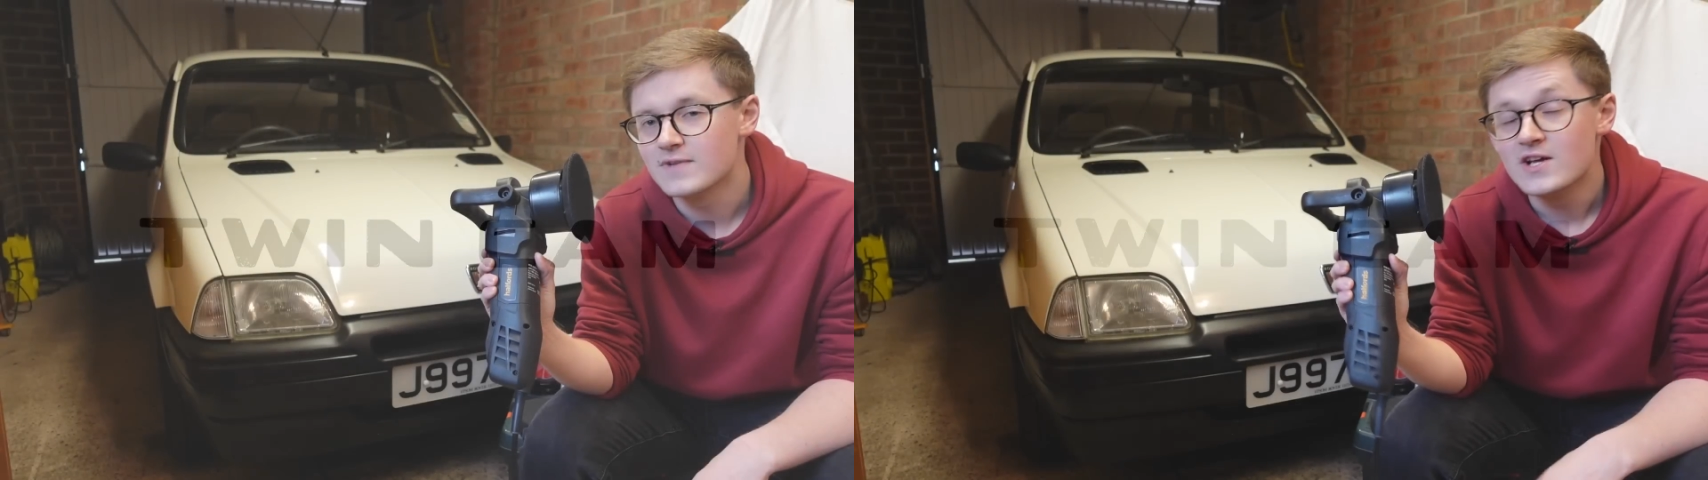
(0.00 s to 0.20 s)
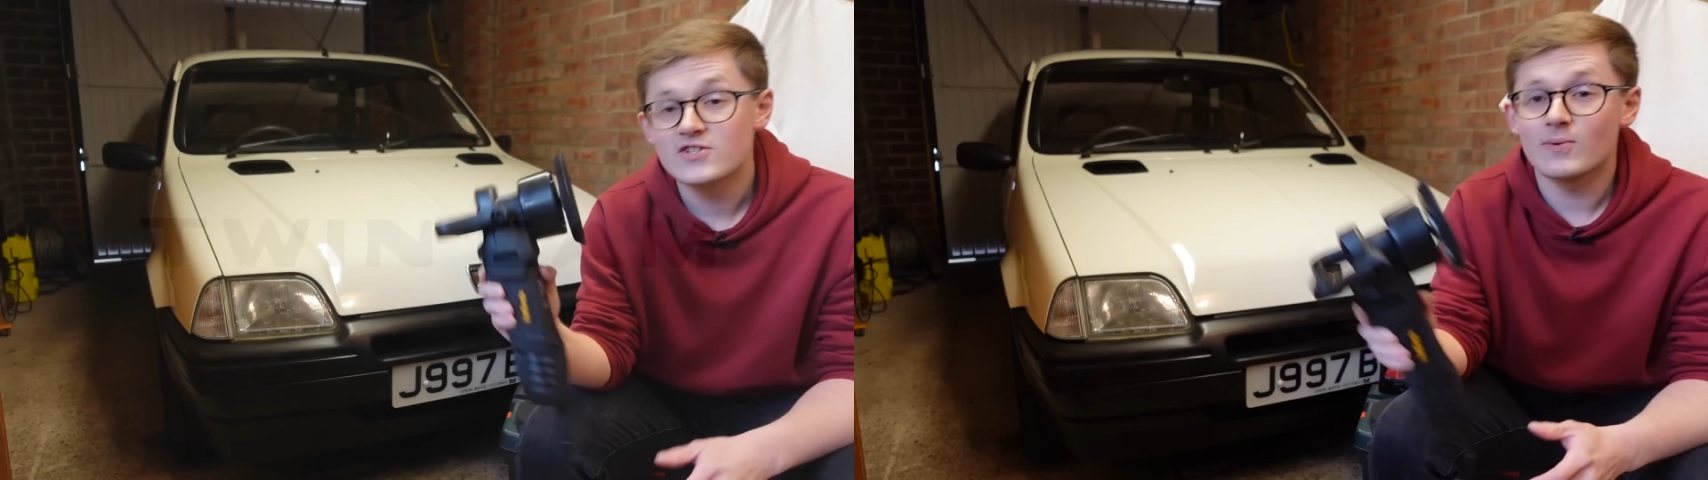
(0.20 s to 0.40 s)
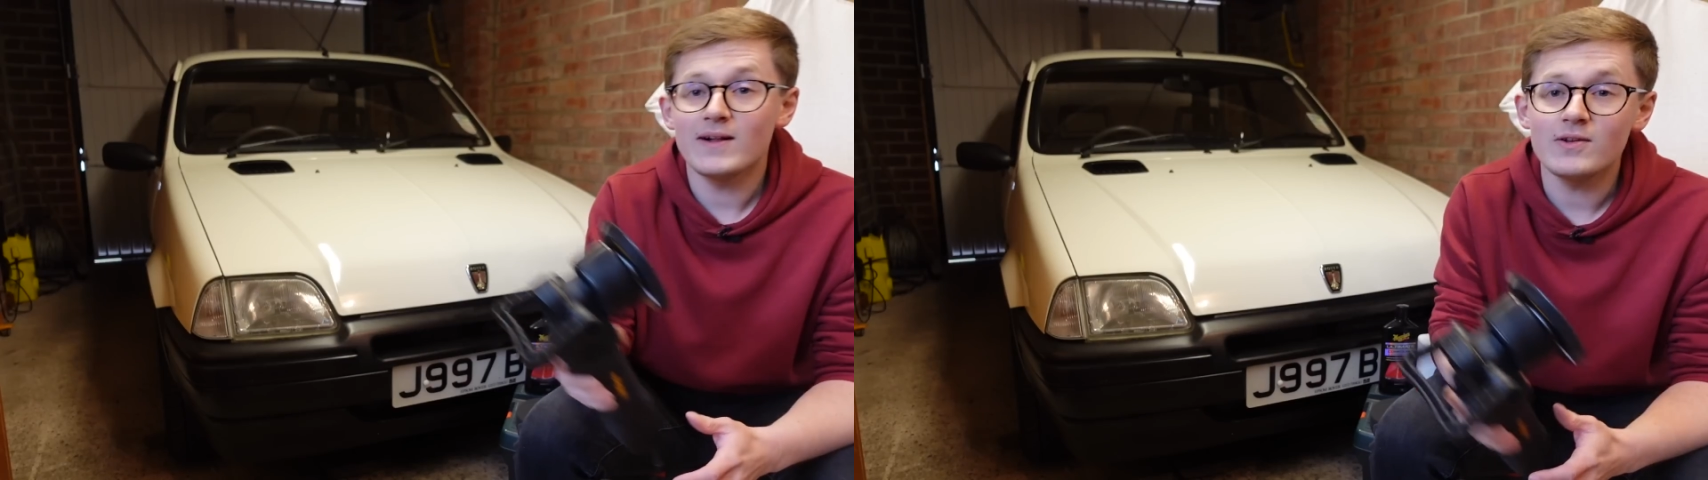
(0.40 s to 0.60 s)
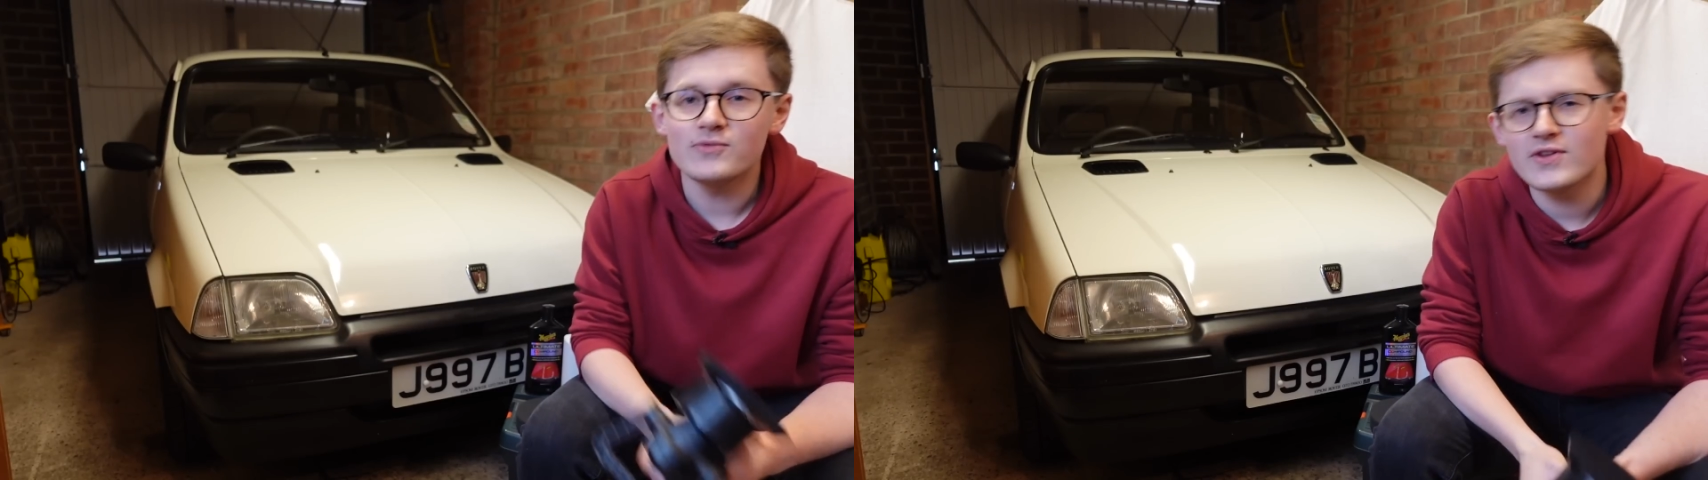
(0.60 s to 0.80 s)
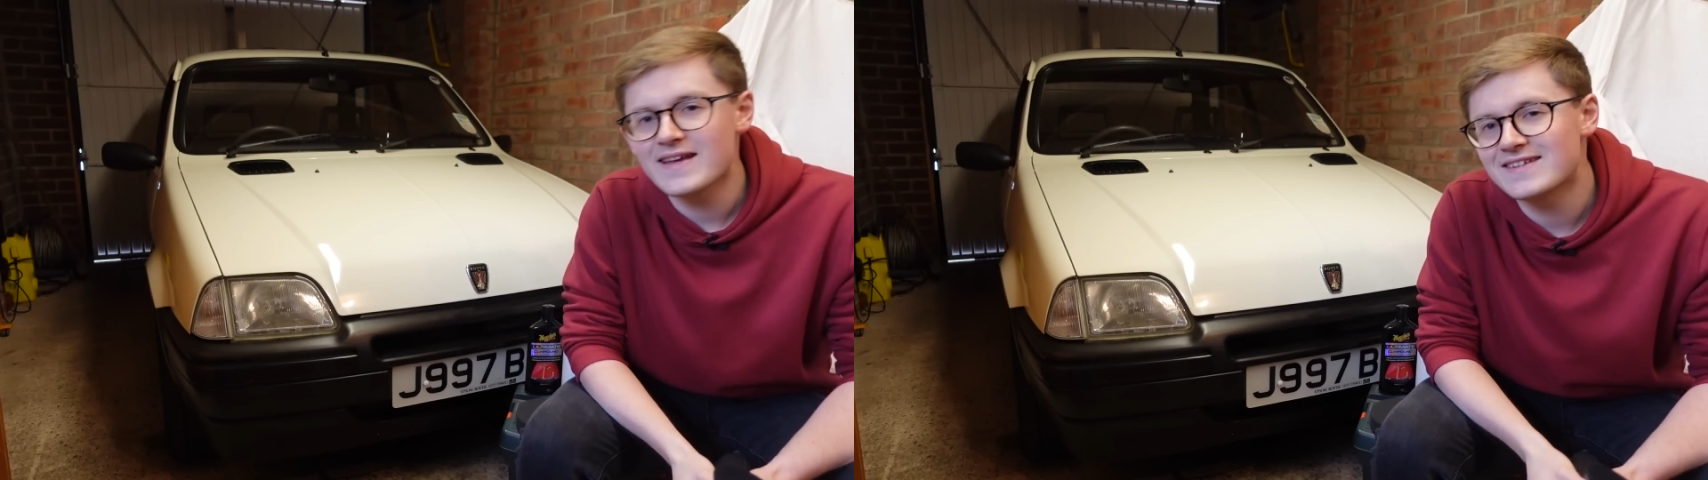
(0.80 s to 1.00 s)
So welcome
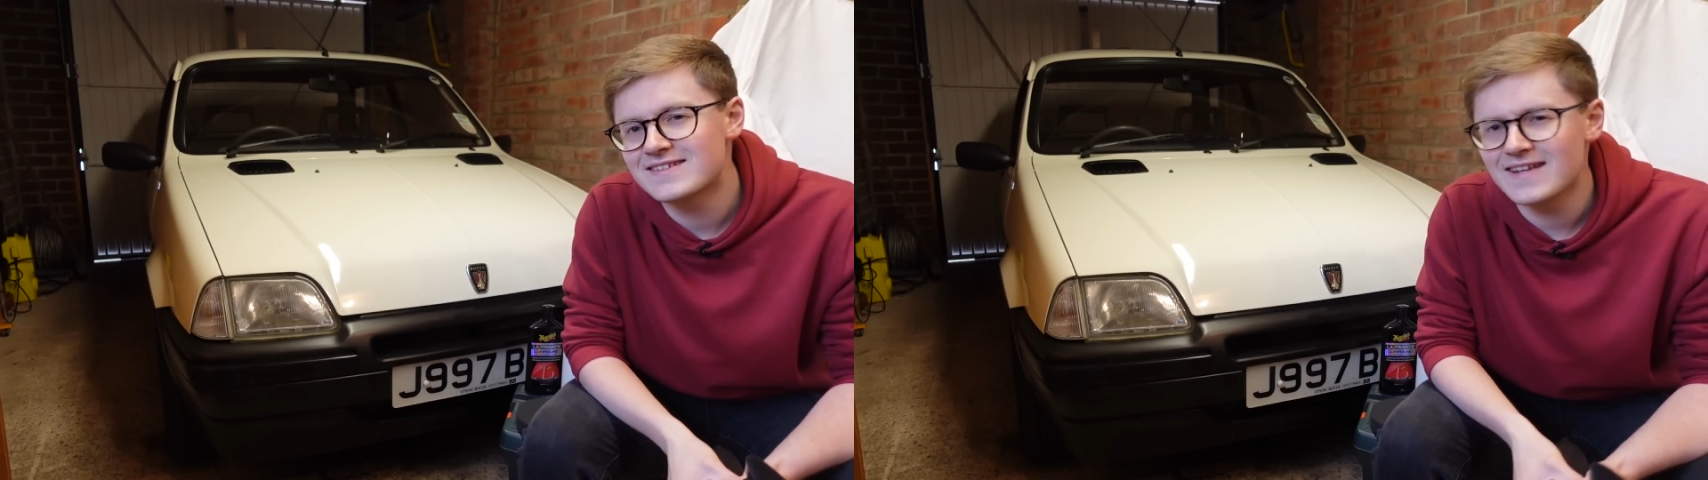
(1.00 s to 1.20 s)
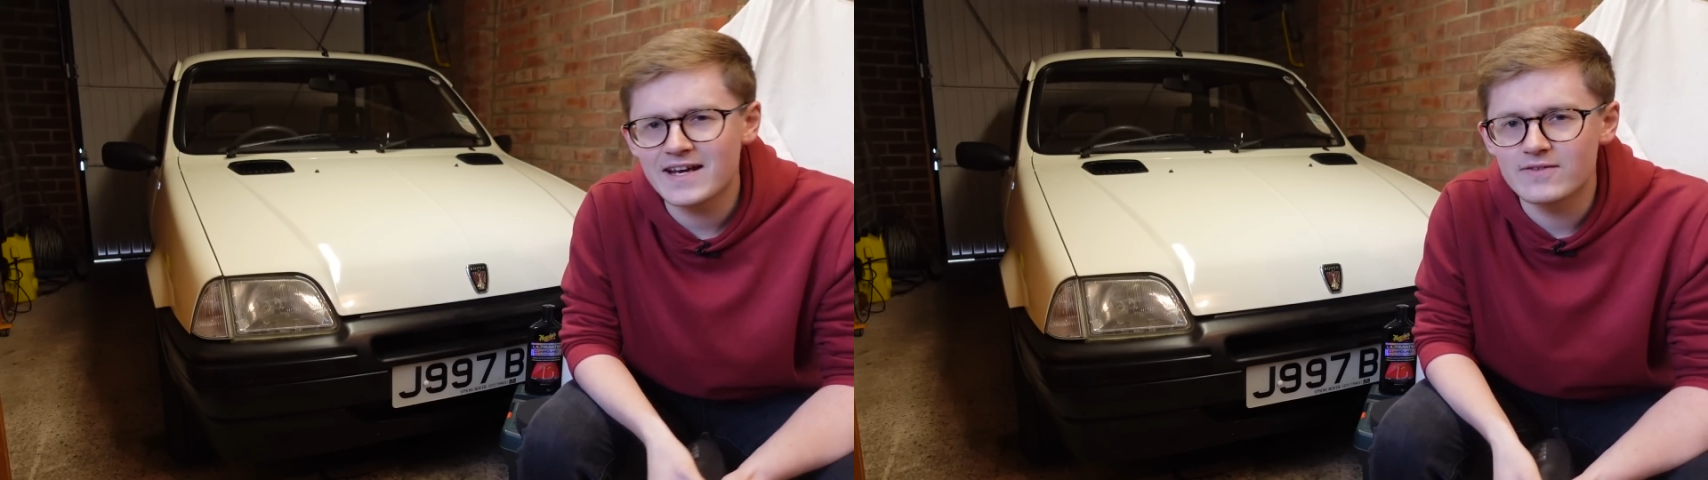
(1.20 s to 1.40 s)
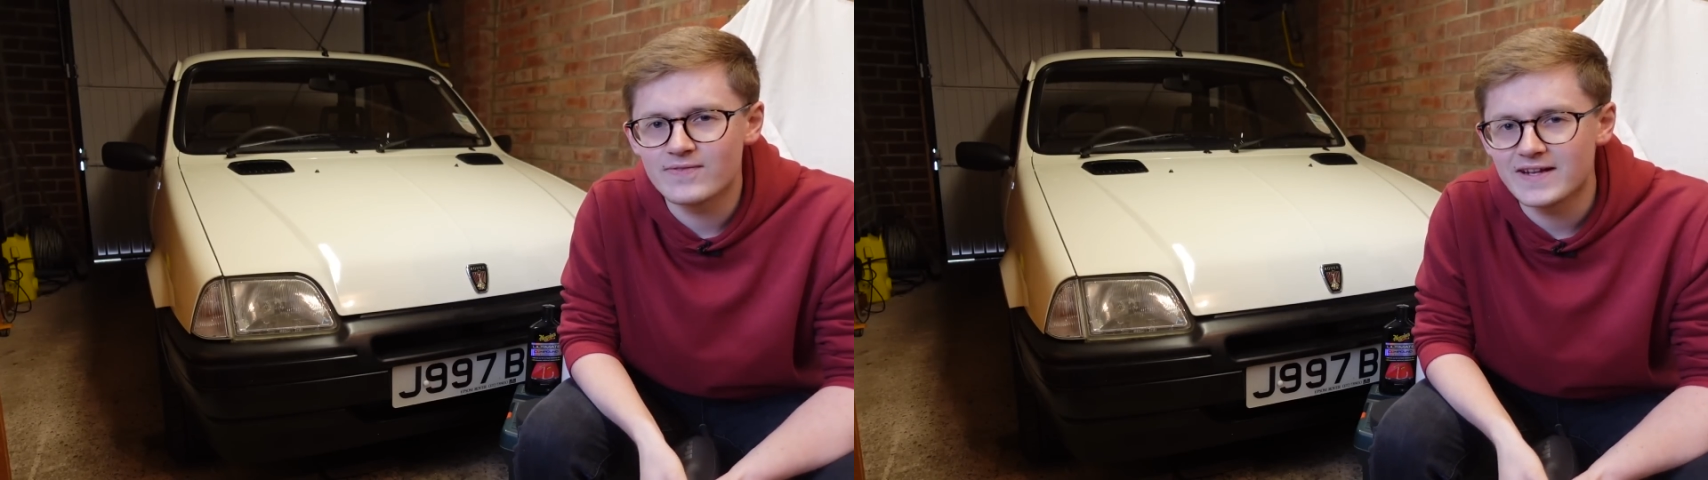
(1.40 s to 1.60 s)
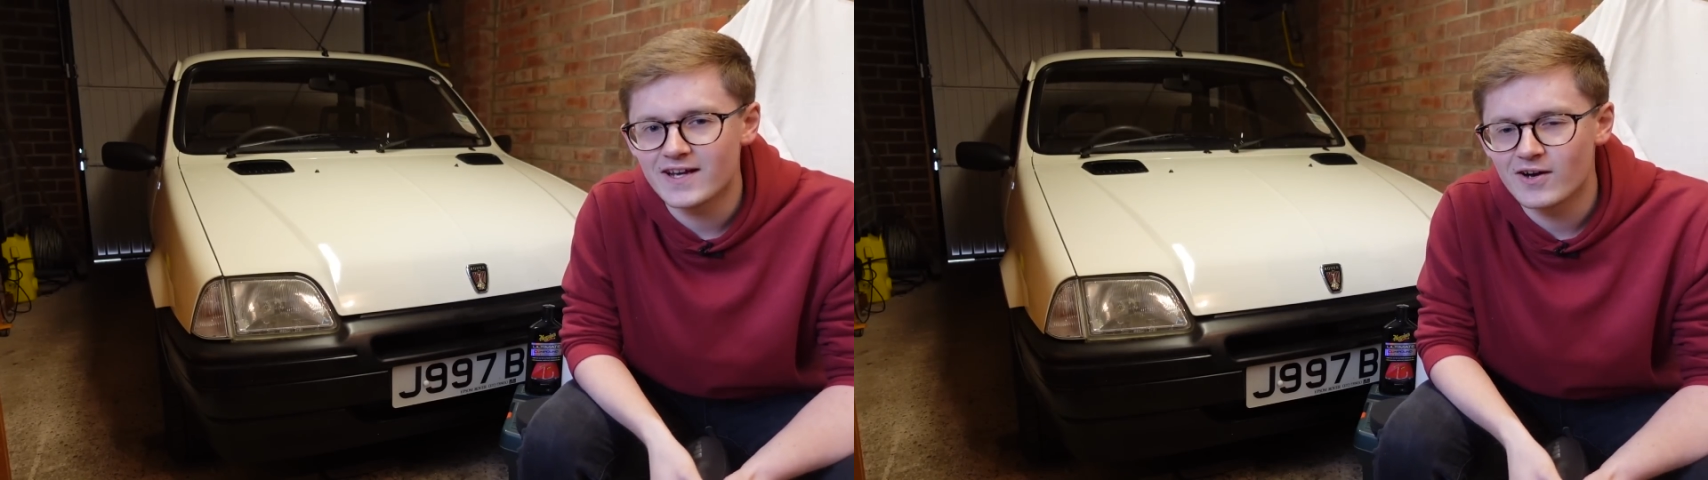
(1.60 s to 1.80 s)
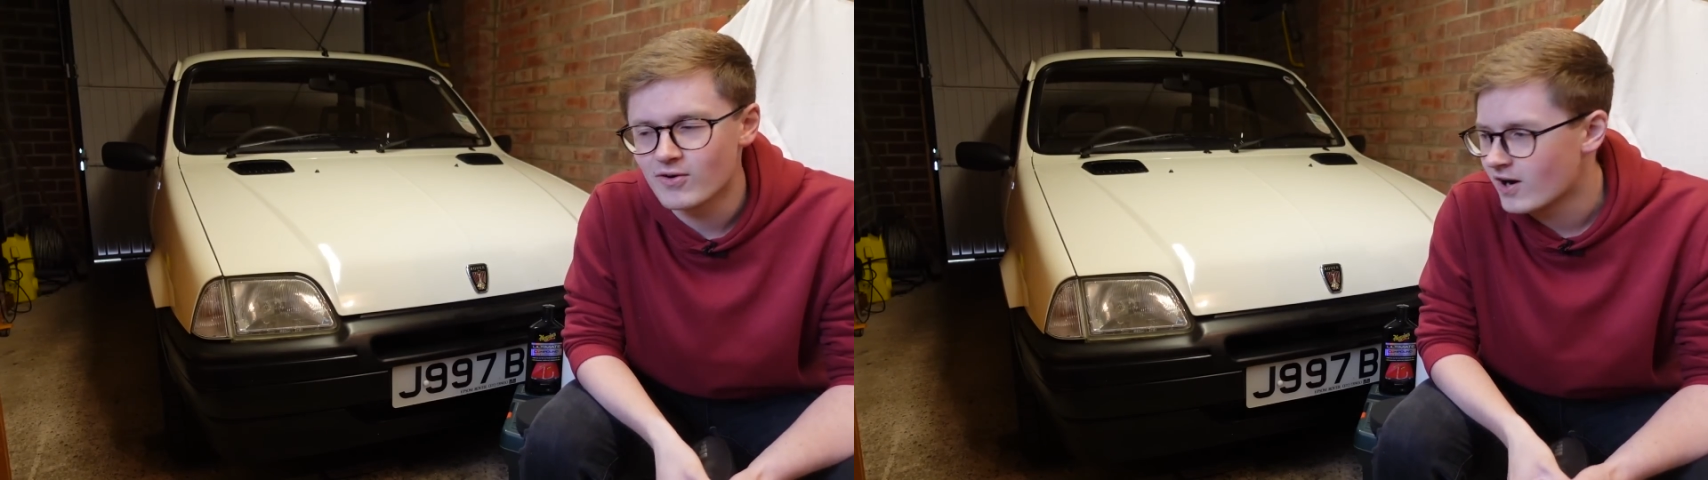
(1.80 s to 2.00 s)
to this second video